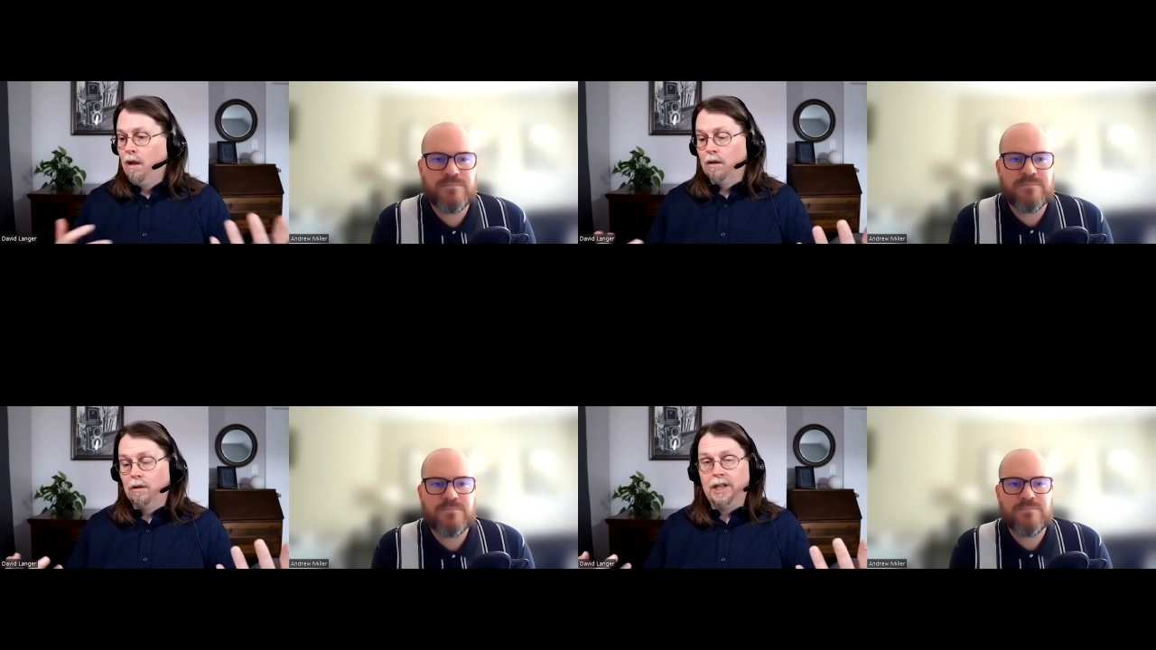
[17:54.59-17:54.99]

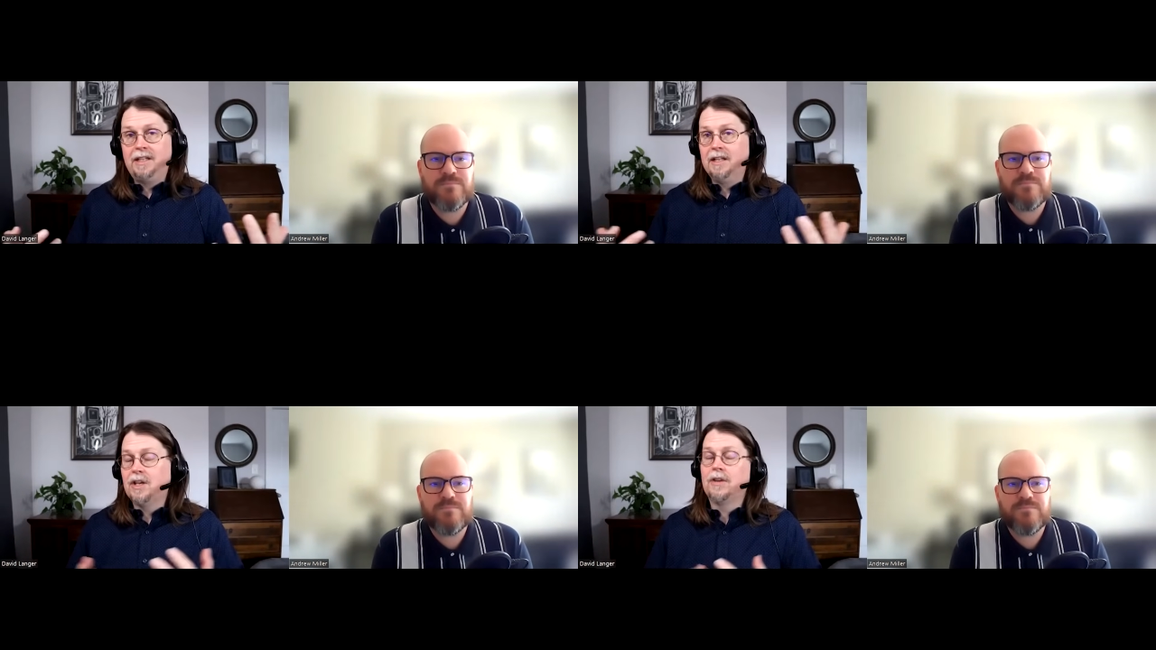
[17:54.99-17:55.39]

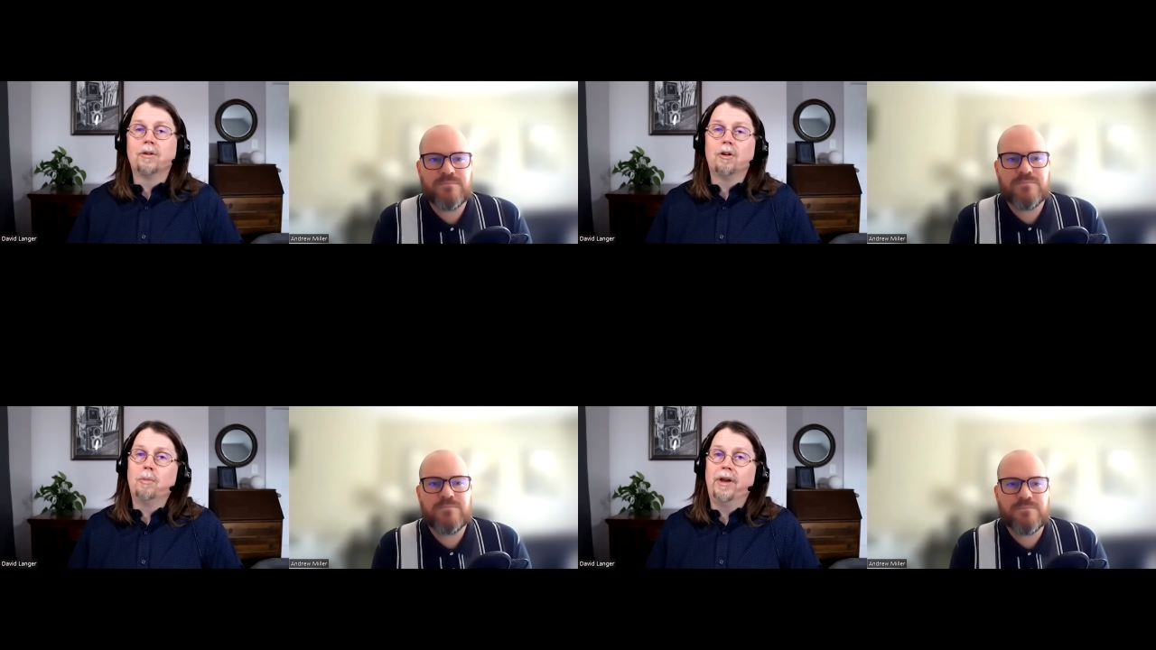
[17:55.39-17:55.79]
Speaker 1: LinkedIn's also a
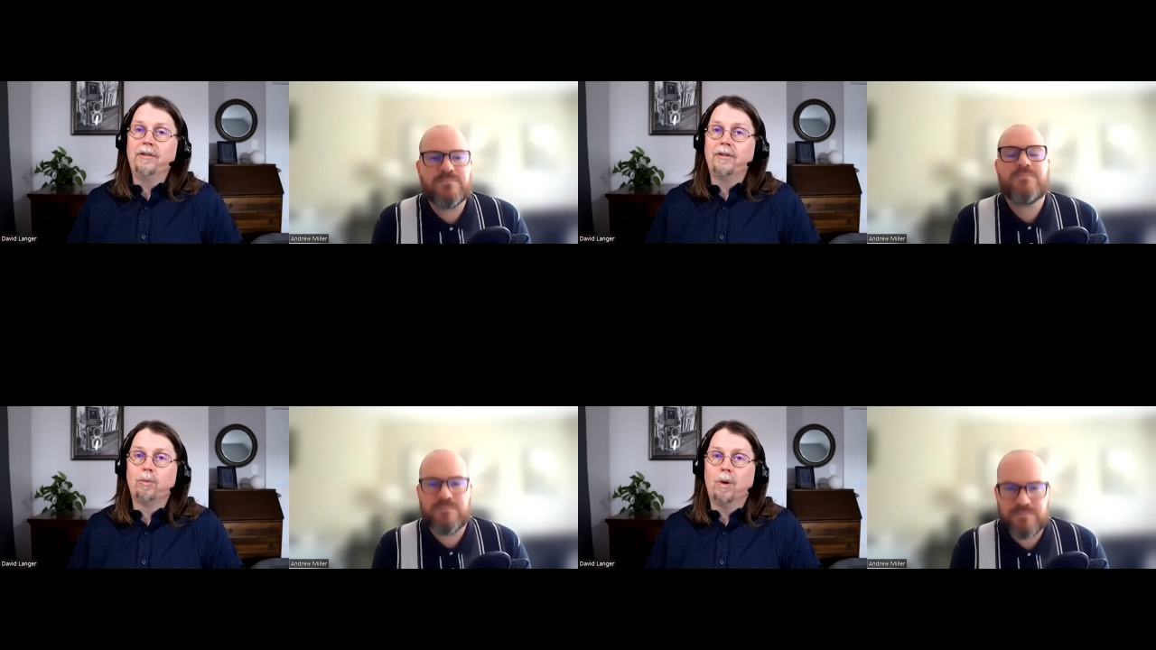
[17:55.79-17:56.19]
good place
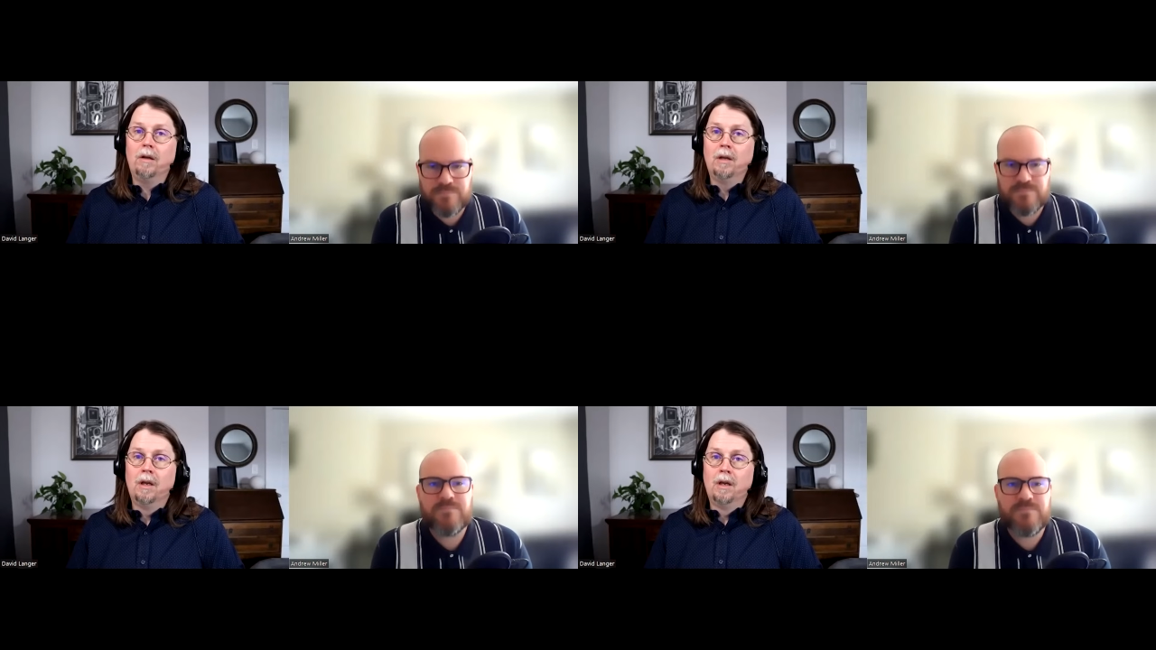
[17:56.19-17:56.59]
as well.
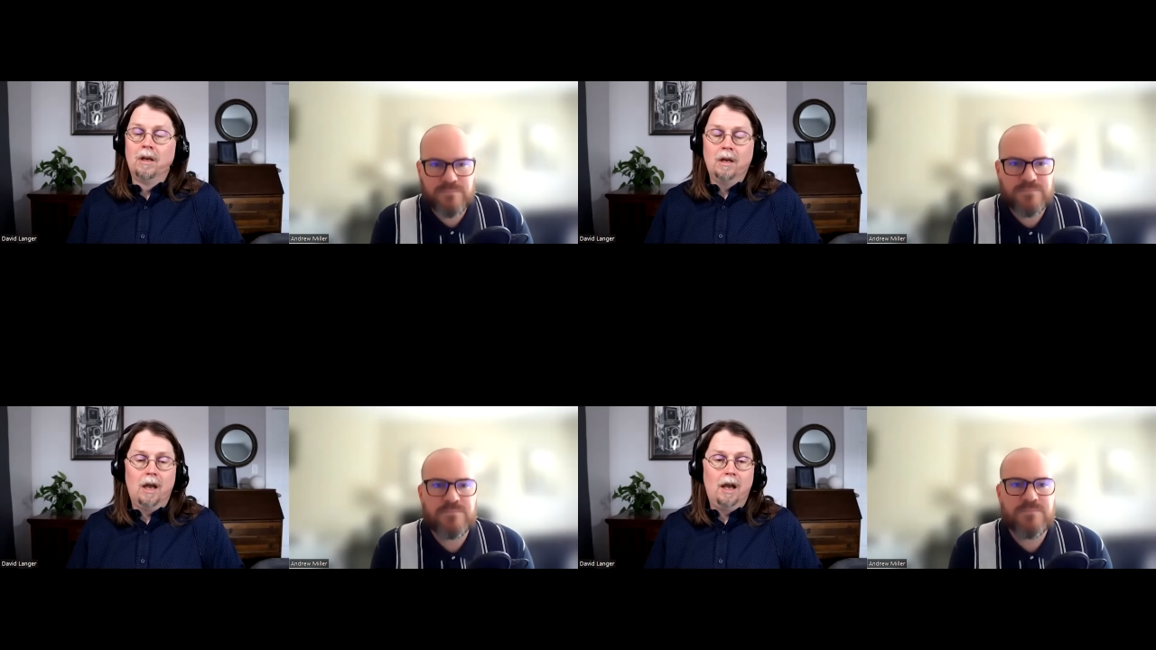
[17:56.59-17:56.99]

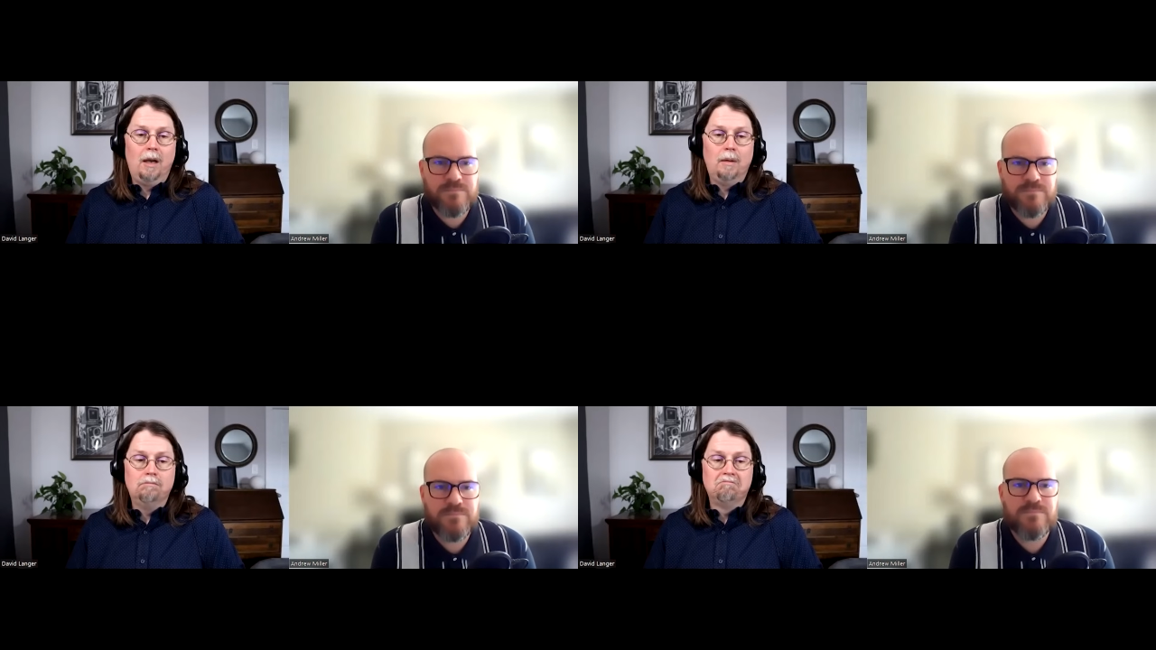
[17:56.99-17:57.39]

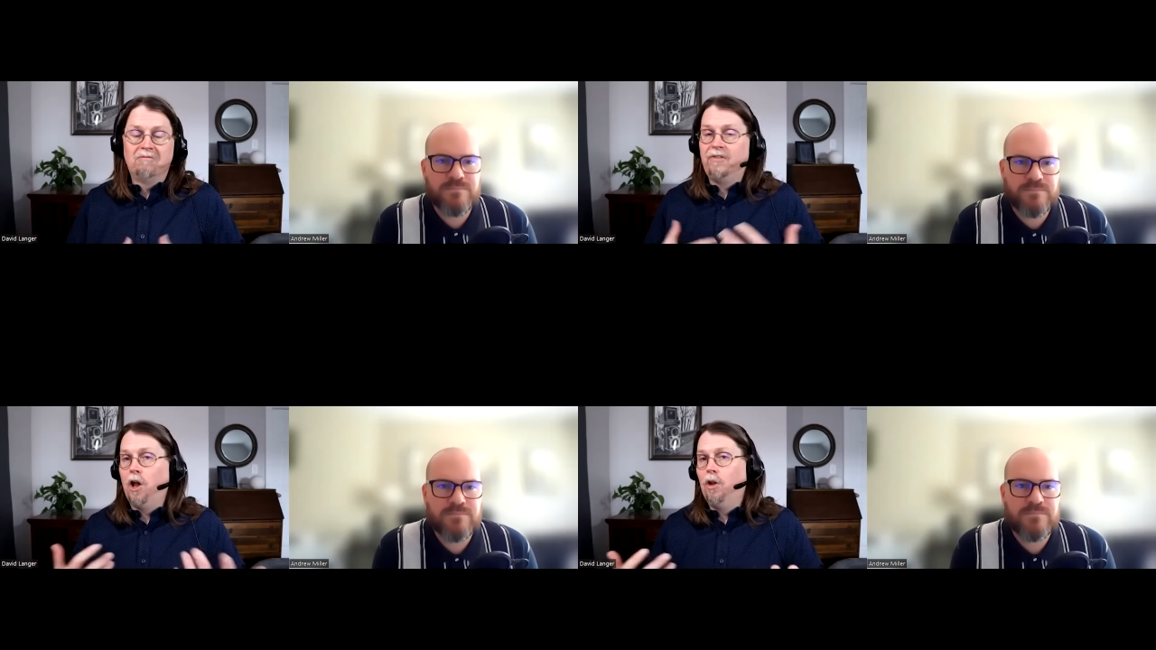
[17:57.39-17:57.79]

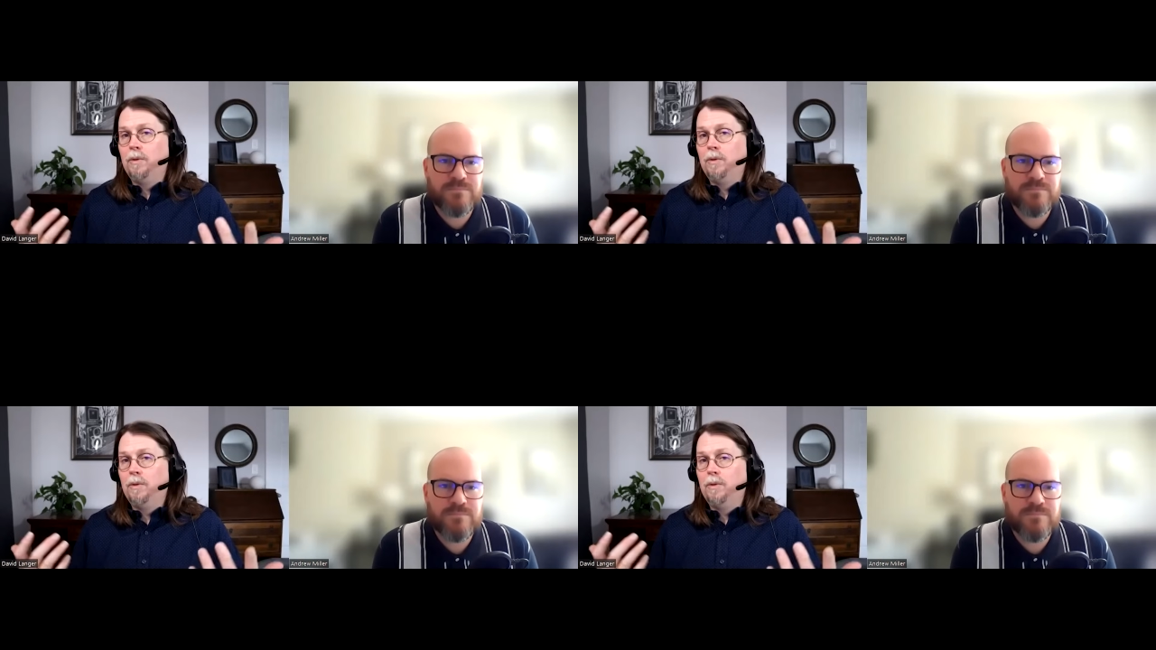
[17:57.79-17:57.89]
Follow me.